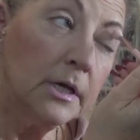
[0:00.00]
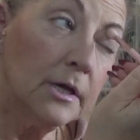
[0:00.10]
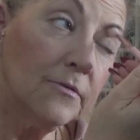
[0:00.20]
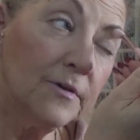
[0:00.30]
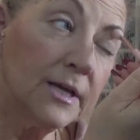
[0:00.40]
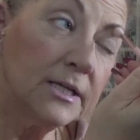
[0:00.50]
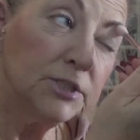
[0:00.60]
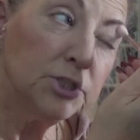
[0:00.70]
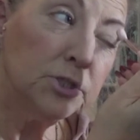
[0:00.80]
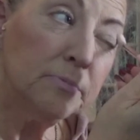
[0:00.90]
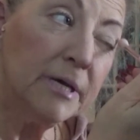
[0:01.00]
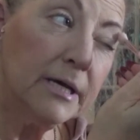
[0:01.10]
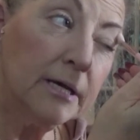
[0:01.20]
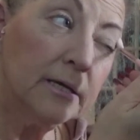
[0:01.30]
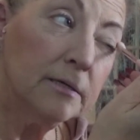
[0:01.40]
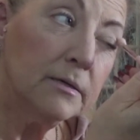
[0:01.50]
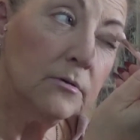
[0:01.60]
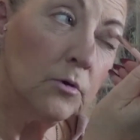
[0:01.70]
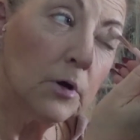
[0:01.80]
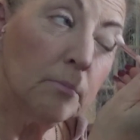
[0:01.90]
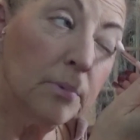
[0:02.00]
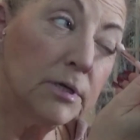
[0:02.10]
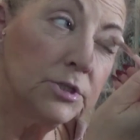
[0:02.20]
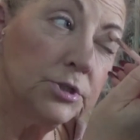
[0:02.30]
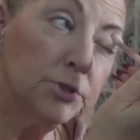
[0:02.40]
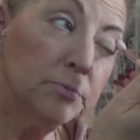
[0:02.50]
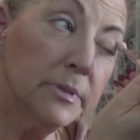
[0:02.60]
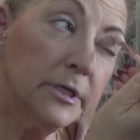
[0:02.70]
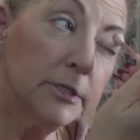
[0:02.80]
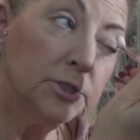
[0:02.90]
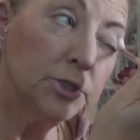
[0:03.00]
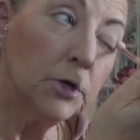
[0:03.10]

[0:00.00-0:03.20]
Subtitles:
If it gets too bad or bugs you too much,